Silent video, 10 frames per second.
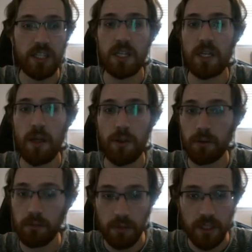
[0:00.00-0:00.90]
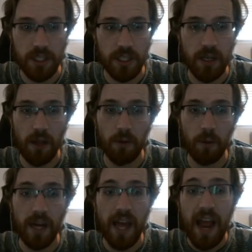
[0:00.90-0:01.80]
another
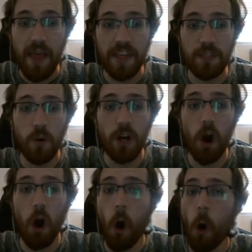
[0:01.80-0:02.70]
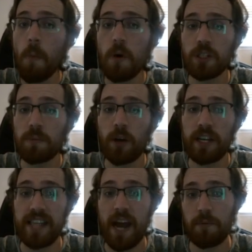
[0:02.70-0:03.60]
one. This one almost
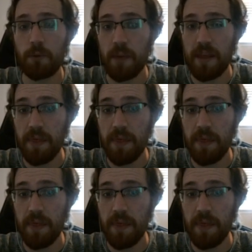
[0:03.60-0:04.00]
breaks out for me.